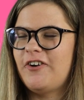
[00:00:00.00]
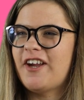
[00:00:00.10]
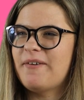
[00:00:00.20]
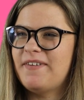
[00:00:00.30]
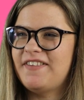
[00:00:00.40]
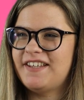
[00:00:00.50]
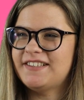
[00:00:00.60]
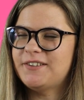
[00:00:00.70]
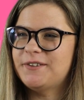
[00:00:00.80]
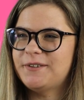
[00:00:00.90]
I'd recommend
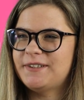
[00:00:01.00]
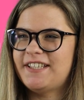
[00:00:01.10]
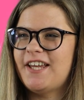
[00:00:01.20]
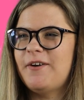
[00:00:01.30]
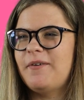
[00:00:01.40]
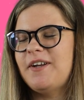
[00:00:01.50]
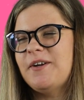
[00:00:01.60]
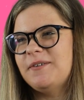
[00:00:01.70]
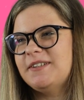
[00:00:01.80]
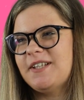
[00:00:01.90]
this course to anyone
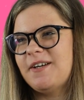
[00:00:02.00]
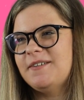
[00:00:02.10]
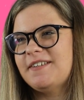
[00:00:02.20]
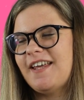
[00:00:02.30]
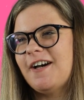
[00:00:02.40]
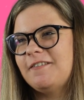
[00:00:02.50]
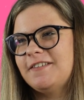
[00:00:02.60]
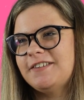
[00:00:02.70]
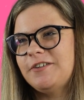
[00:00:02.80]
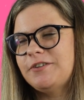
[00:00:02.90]
who wants to go into the
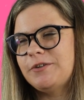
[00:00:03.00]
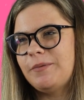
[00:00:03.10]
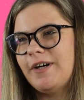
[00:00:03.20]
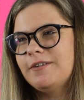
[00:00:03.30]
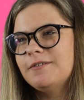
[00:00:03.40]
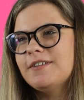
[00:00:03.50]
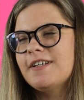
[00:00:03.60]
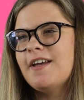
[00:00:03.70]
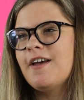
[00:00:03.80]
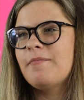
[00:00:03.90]
health and social world,
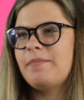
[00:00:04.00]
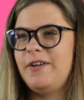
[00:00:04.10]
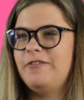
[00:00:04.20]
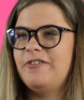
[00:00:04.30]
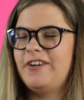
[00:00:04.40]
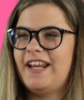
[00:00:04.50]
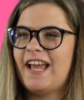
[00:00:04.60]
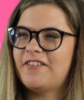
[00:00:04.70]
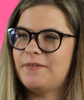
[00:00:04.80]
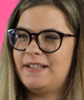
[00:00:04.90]
but you really
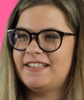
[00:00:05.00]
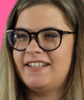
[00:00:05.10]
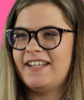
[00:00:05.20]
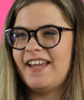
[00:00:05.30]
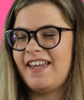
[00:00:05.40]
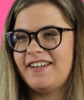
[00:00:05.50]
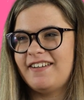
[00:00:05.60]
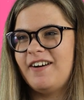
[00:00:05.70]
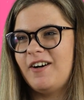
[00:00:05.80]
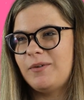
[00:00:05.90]
have to be
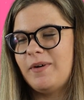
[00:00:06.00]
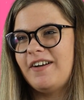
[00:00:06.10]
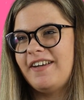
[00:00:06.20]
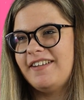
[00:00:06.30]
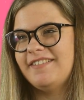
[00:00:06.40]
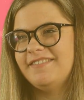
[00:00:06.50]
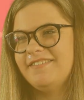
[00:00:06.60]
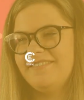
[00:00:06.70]
dedicated and hardworking.